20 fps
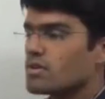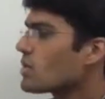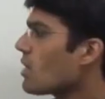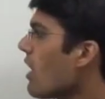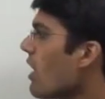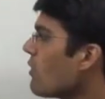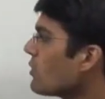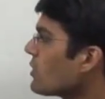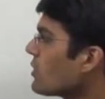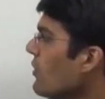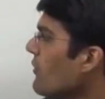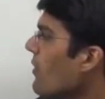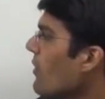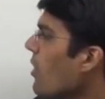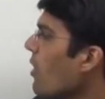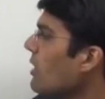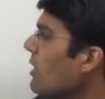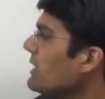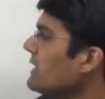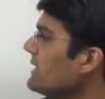So out of
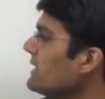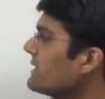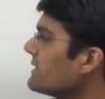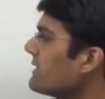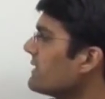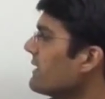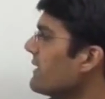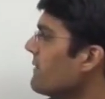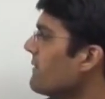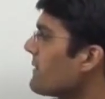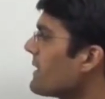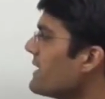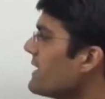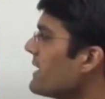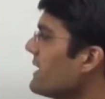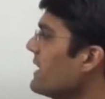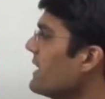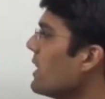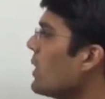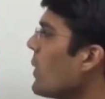all these
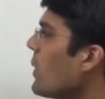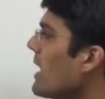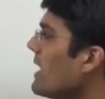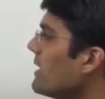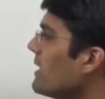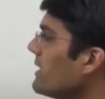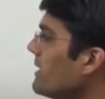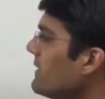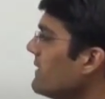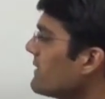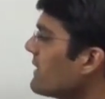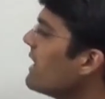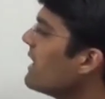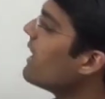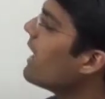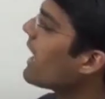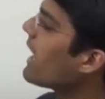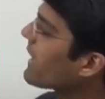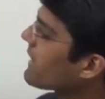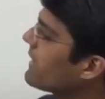different inequalities,
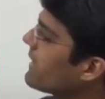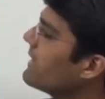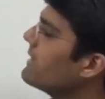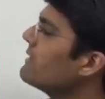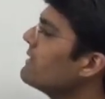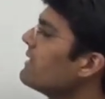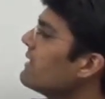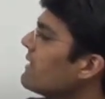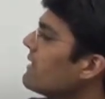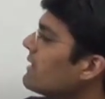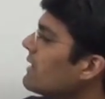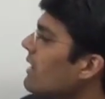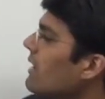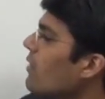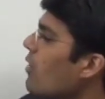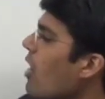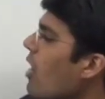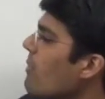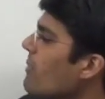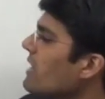again
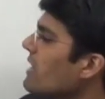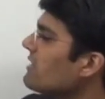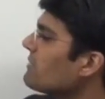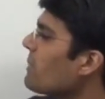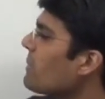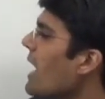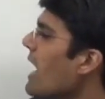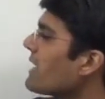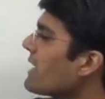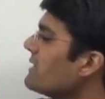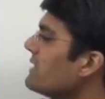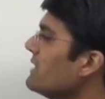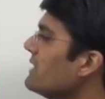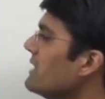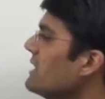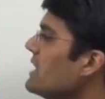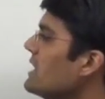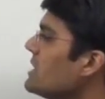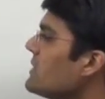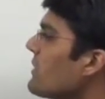the common part
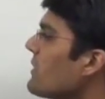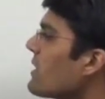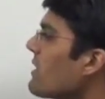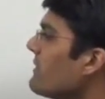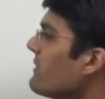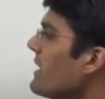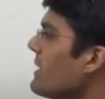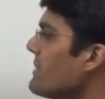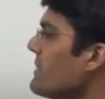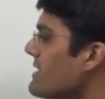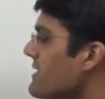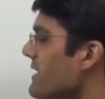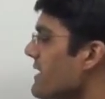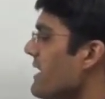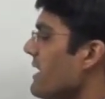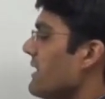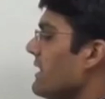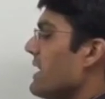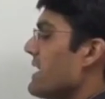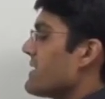in each one of them is
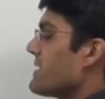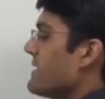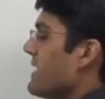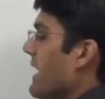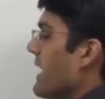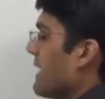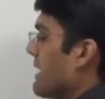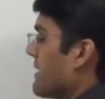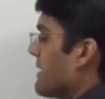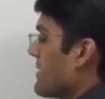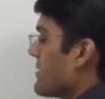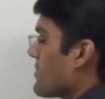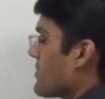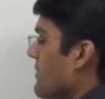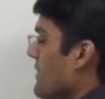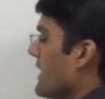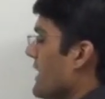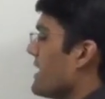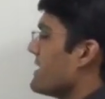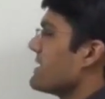less than.
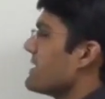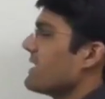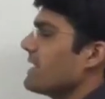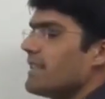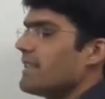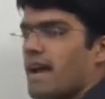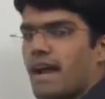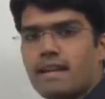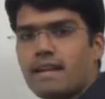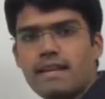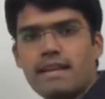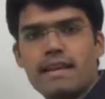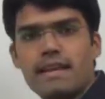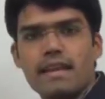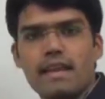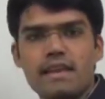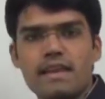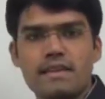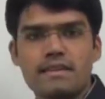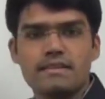So we can say
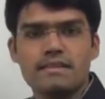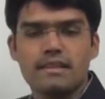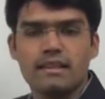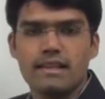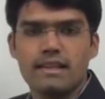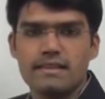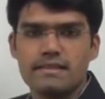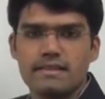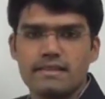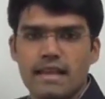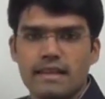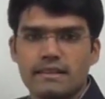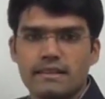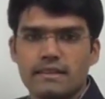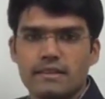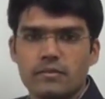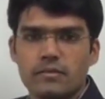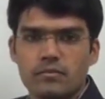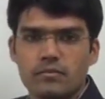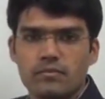that A is less
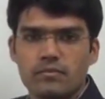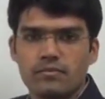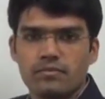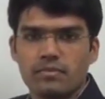than E.